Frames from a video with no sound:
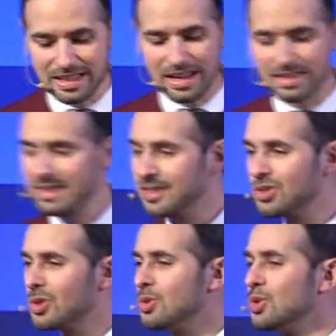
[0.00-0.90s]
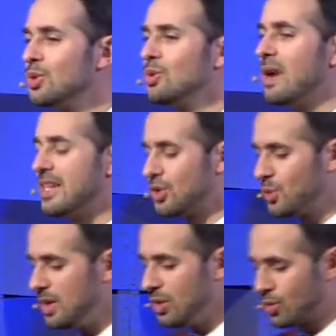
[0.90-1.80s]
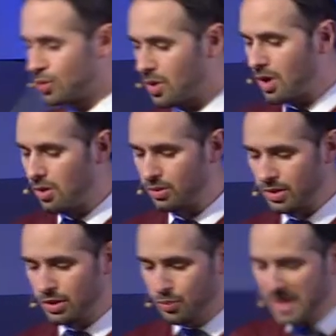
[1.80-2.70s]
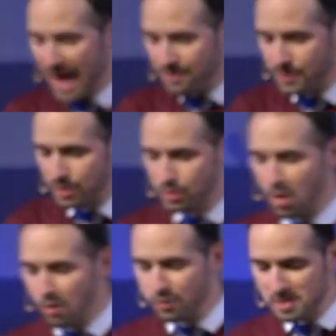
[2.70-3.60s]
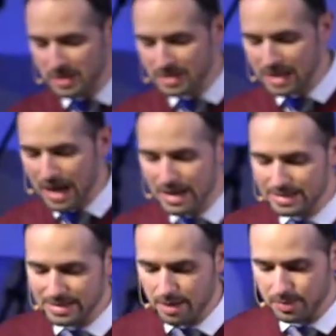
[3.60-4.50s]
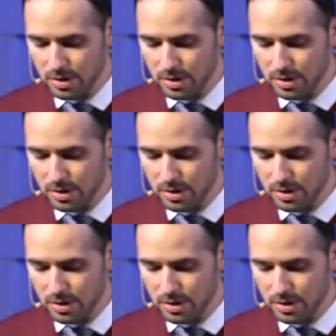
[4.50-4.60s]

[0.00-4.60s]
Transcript: I think, is so true. As we grow, we have to grow from this concept.